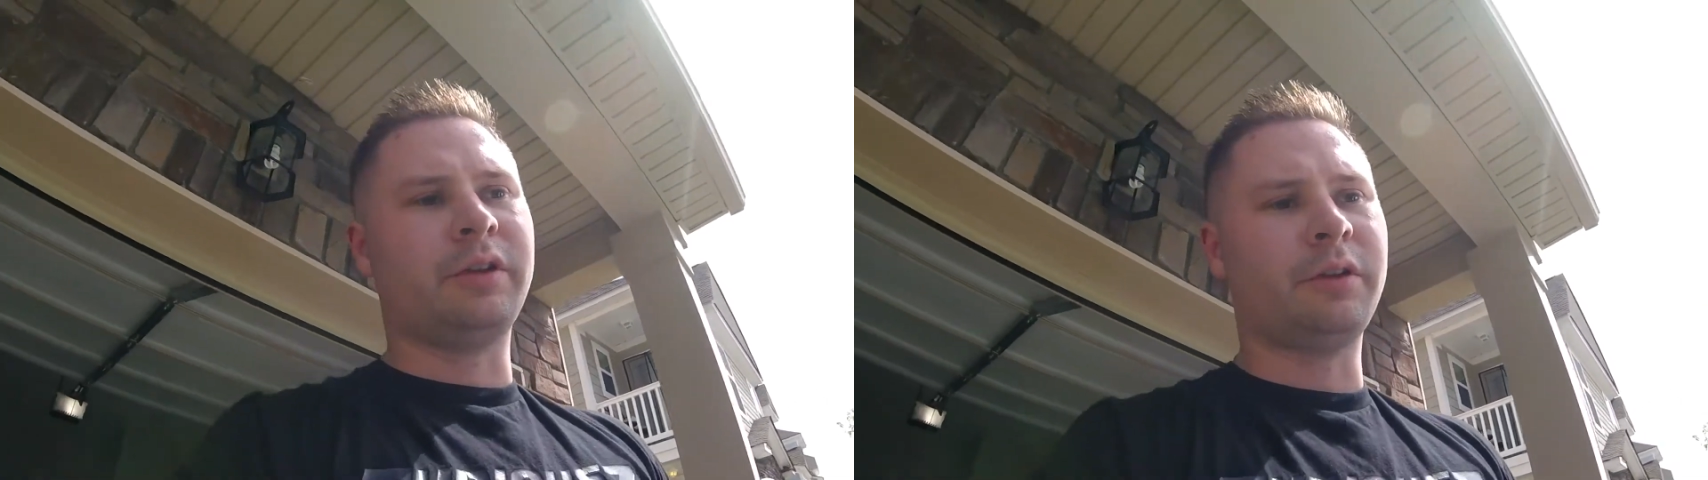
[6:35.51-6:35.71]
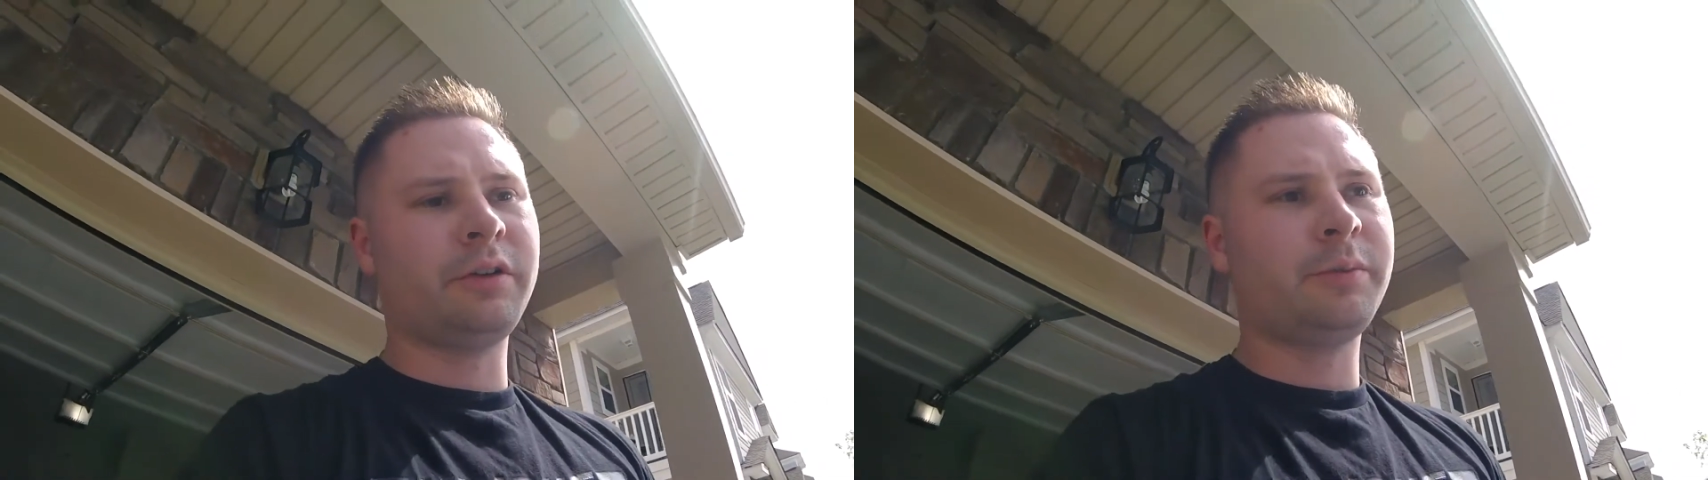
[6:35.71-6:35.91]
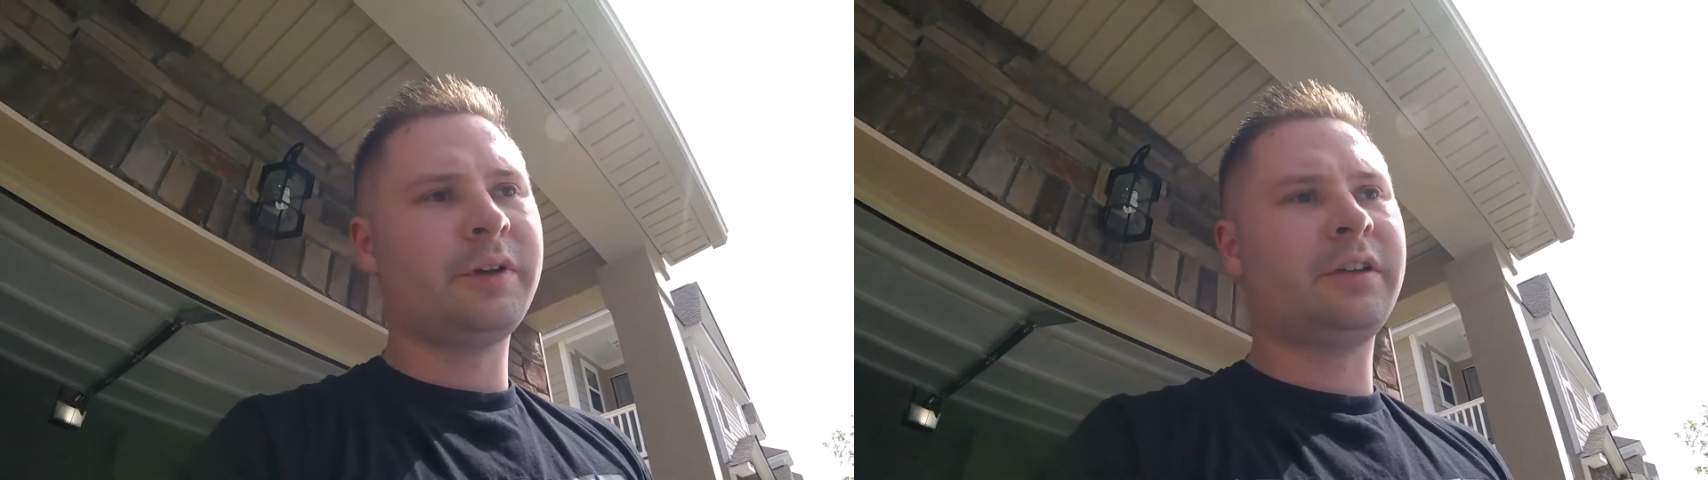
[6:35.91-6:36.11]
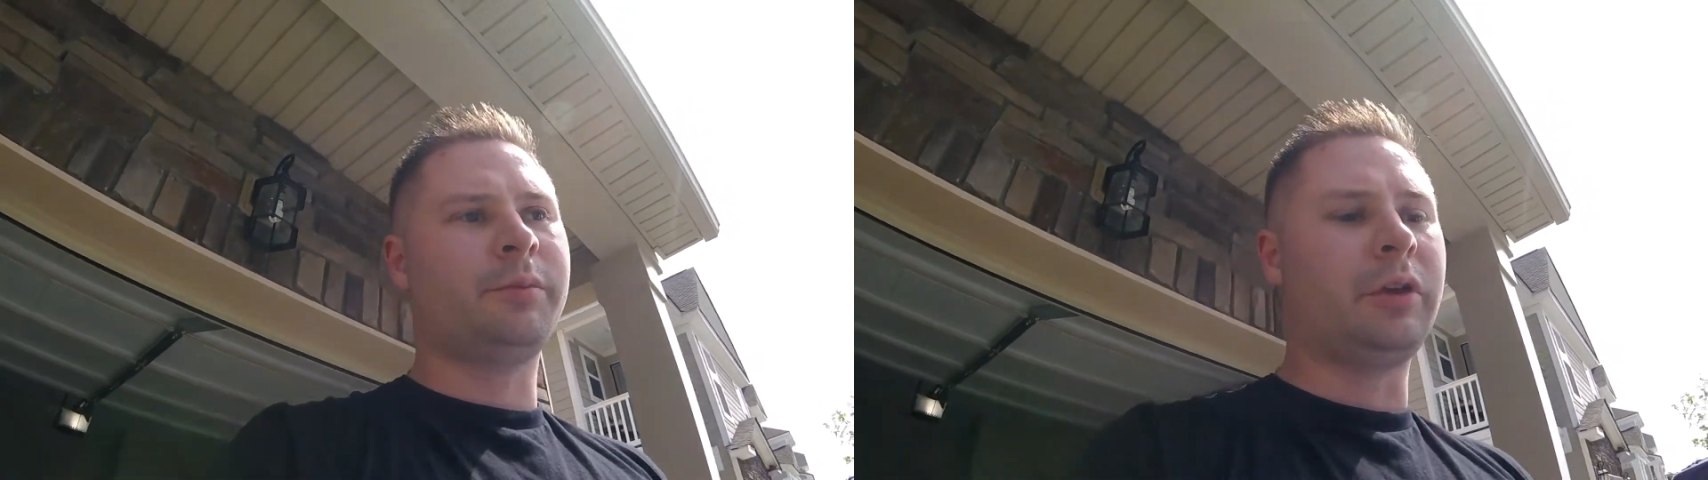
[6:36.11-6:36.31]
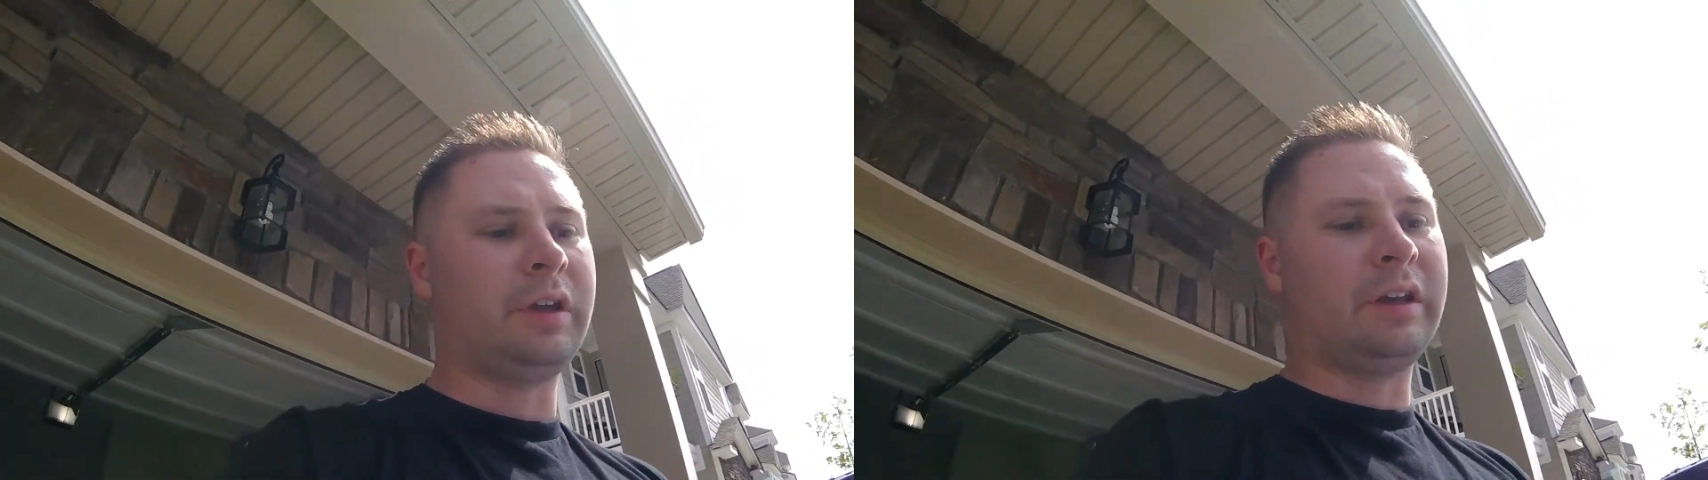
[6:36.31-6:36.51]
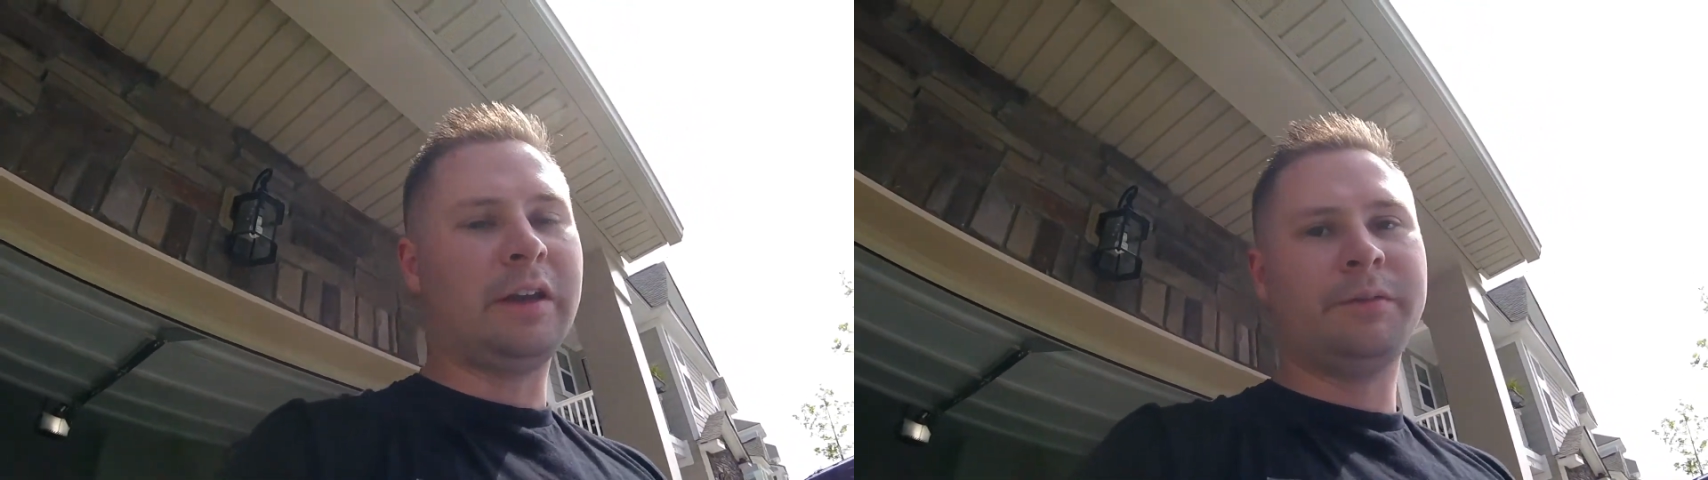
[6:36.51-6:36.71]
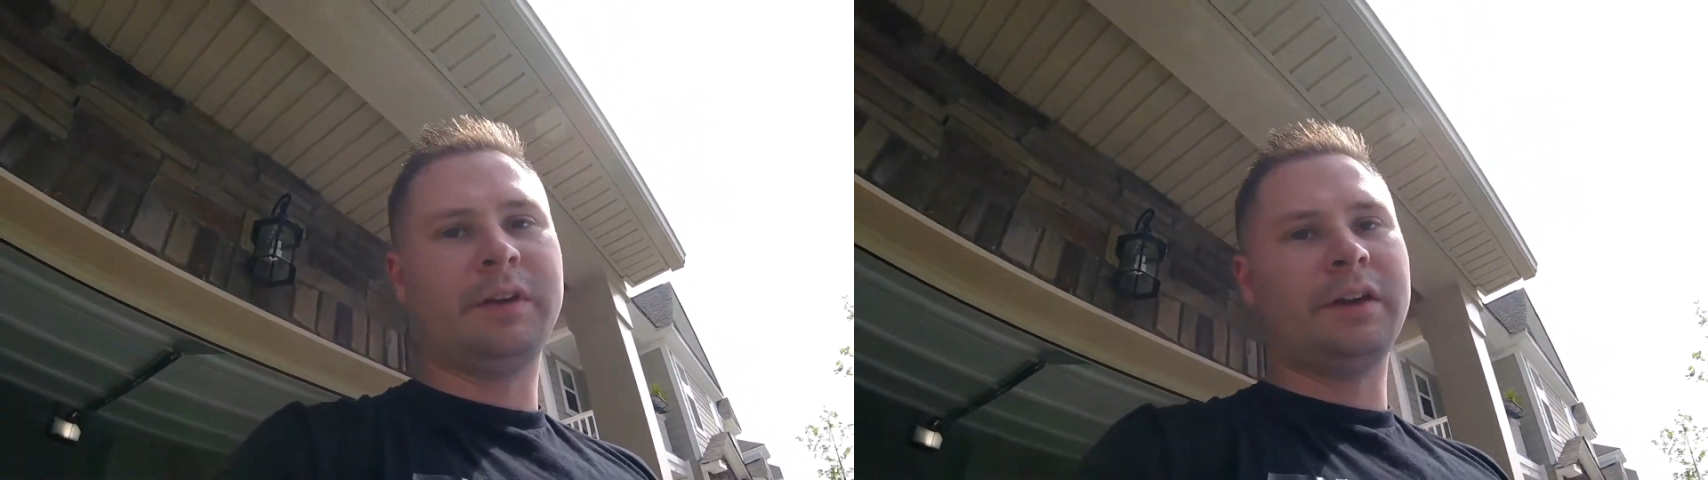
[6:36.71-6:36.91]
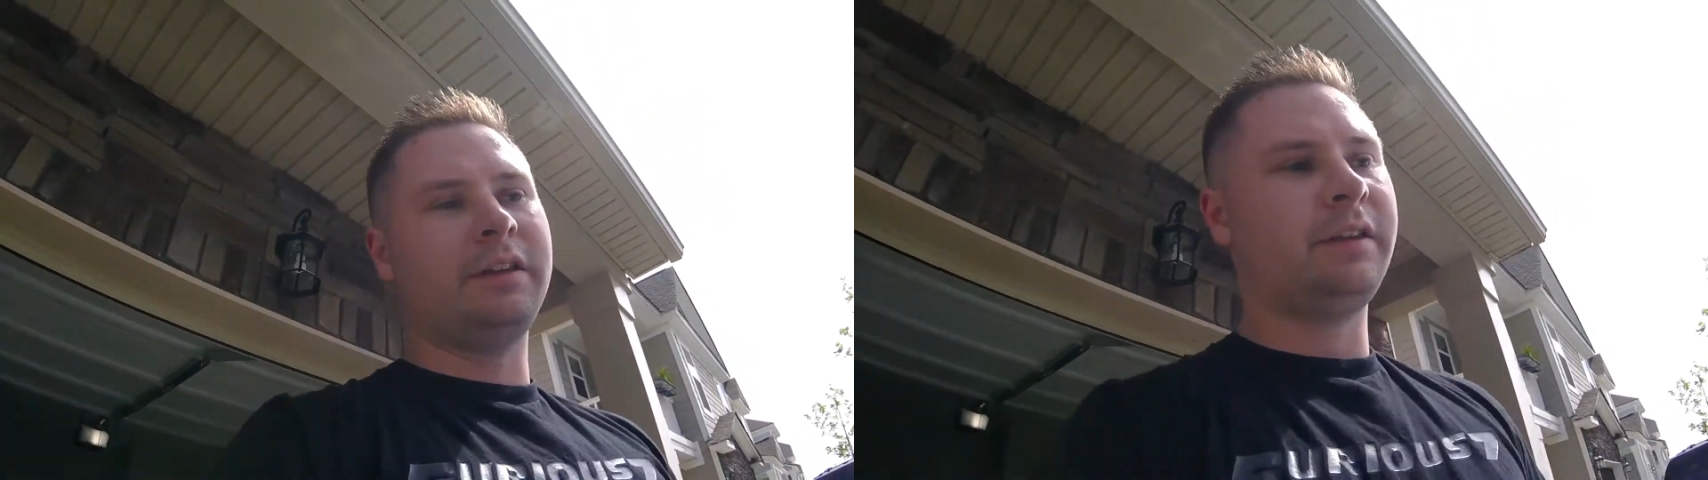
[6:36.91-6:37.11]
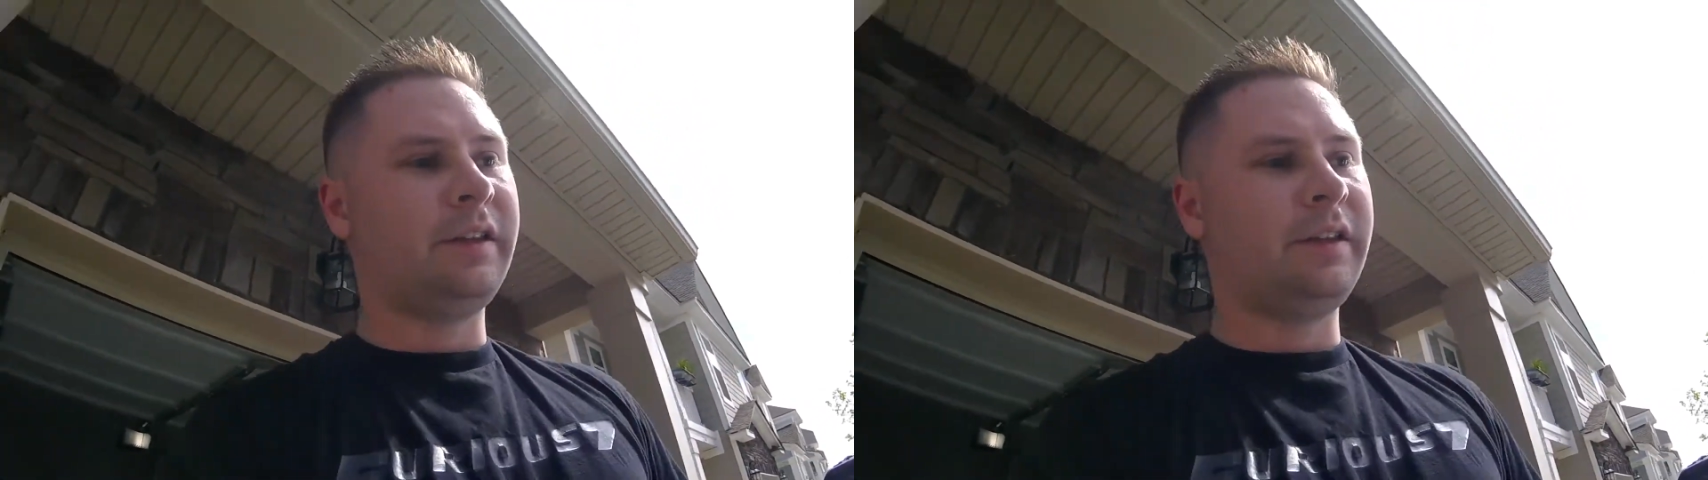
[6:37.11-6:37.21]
dark spots, but you can definitely,